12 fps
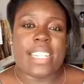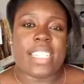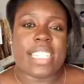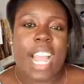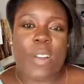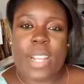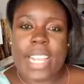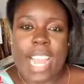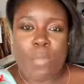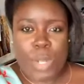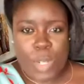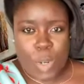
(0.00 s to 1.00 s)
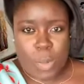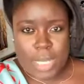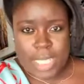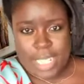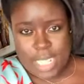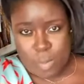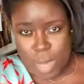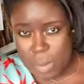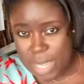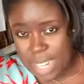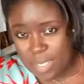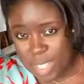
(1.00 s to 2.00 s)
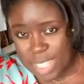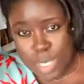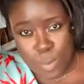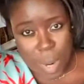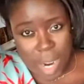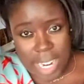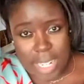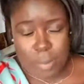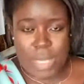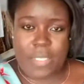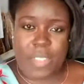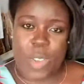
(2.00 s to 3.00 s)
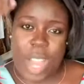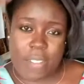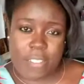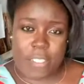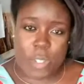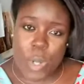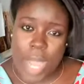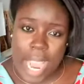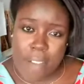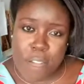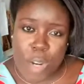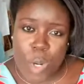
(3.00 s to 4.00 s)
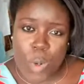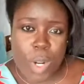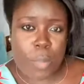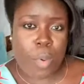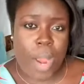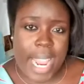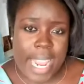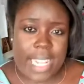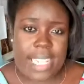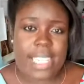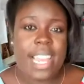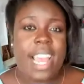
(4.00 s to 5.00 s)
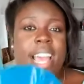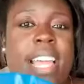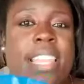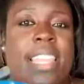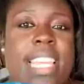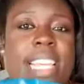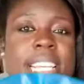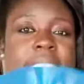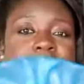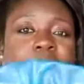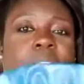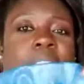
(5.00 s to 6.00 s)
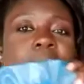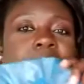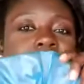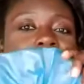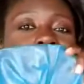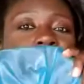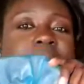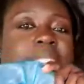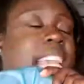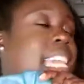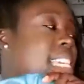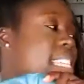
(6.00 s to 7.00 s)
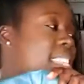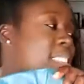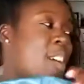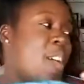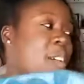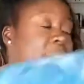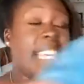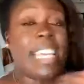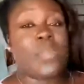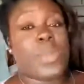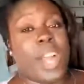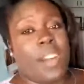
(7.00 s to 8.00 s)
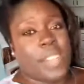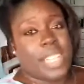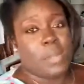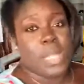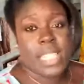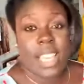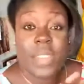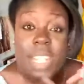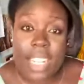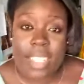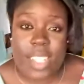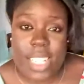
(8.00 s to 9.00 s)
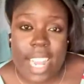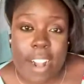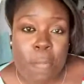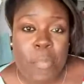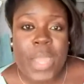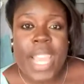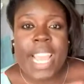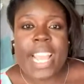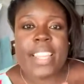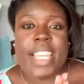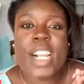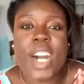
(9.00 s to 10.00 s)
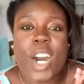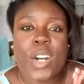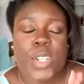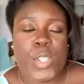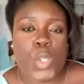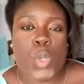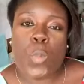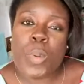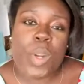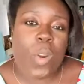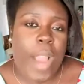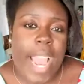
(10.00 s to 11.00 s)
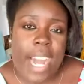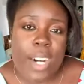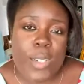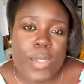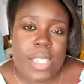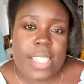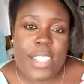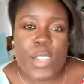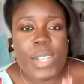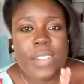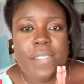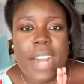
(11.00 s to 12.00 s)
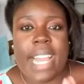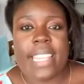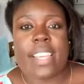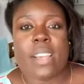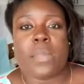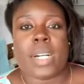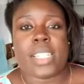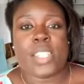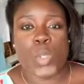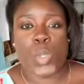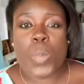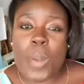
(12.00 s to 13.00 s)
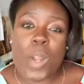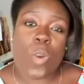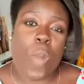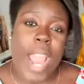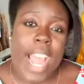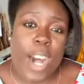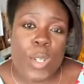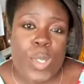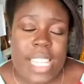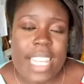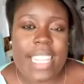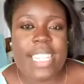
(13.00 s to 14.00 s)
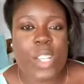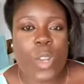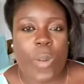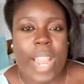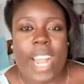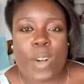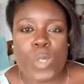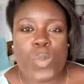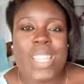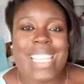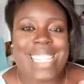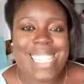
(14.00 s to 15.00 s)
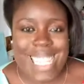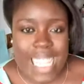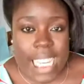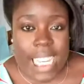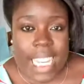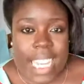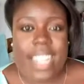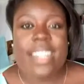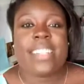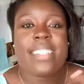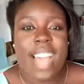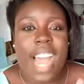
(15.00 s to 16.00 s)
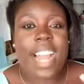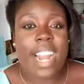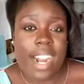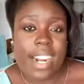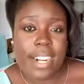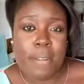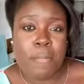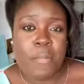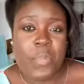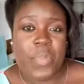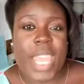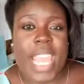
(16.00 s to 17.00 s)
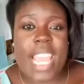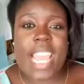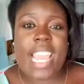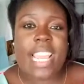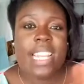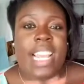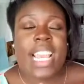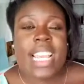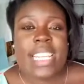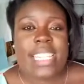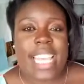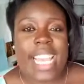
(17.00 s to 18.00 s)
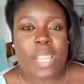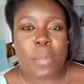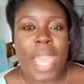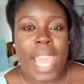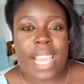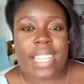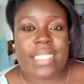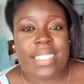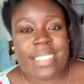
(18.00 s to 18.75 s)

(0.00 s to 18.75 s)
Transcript: a shower cap would normally just maybe cover this part, but if you have a full afro or braids, these are the thing. So again, we offer them in 7 colors now, and they're called SuperCrownz. You can find them on SuperCrownz, and that's crowns with a Z.com, and take your pick.